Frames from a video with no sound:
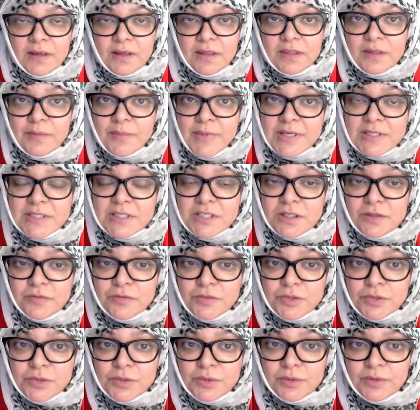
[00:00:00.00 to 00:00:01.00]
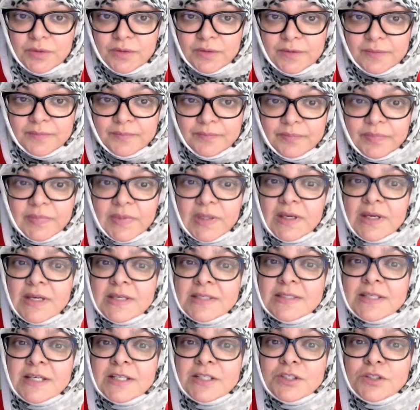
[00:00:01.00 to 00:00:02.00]
The message of truth
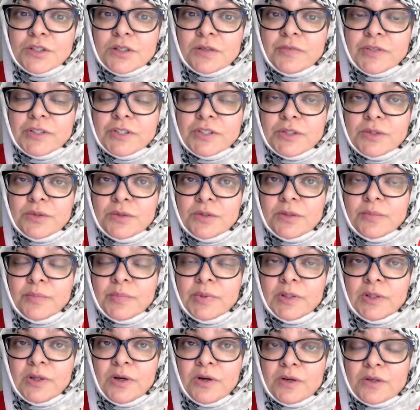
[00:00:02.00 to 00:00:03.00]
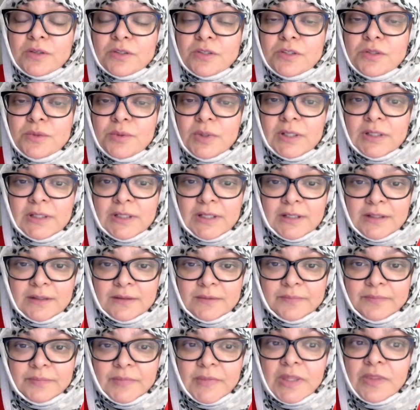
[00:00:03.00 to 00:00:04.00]
is that servitude belongs to Allah,
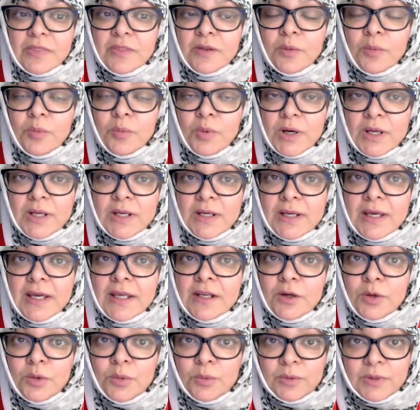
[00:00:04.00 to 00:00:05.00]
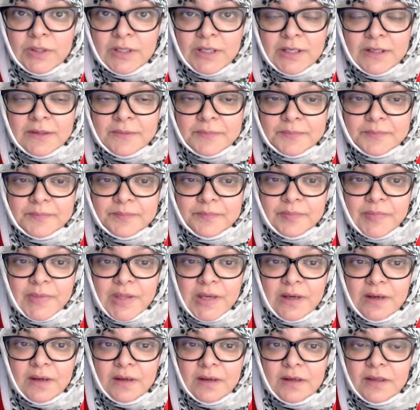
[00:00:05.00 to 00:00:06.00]
the one and only.
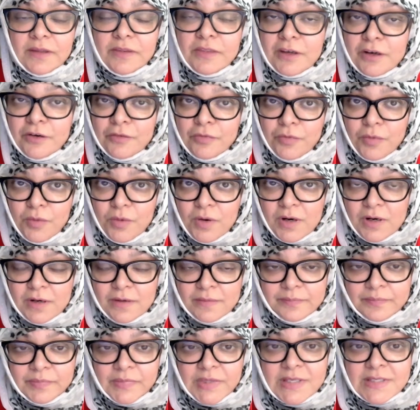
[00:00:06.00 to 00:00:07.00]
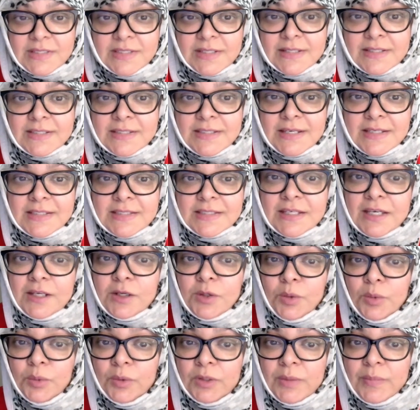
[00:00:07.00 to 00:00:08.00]
Therefore, success can
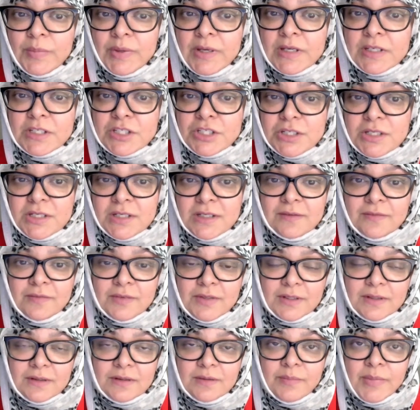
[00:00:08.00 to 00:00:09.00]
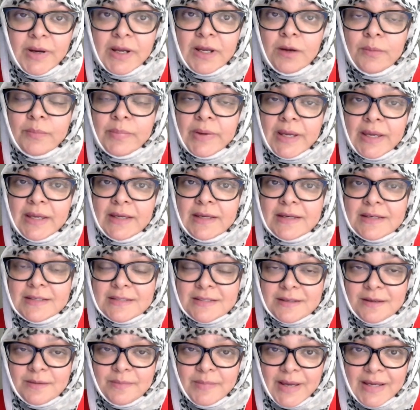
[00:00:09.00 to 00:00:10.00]
only be achieved by obeying
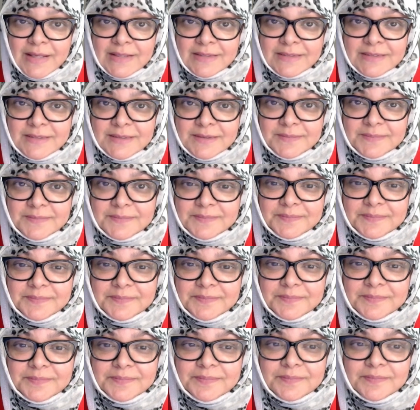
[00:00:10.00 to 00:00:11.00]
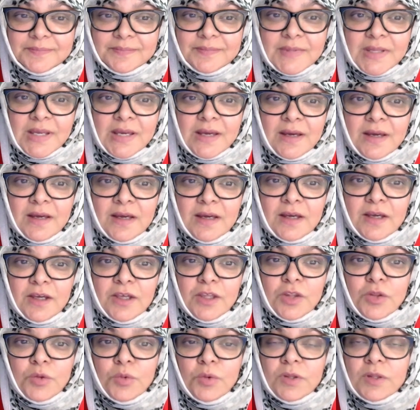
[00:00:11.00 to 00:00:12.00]
His commands.
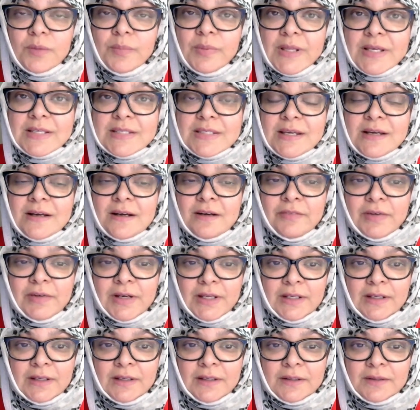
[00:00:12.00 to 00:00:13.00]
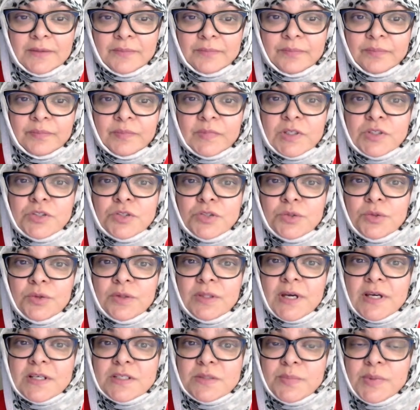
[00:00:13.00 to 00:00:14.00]
Through the blessing of Allah, the truth
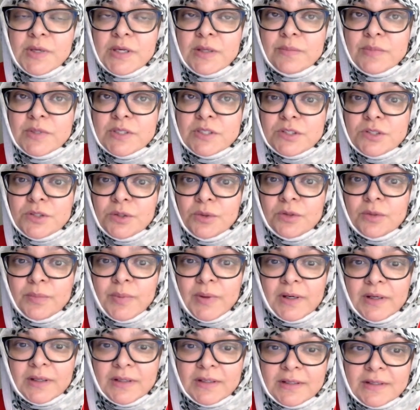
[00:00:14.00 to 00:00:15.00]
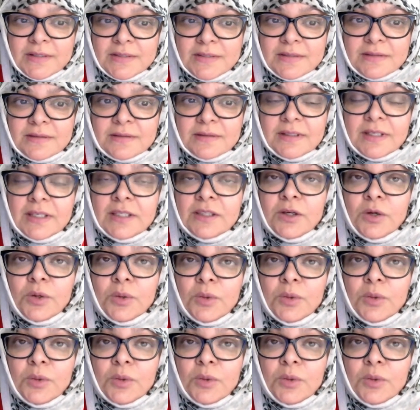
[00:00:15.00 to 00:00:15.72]
has been bestowed upon us in the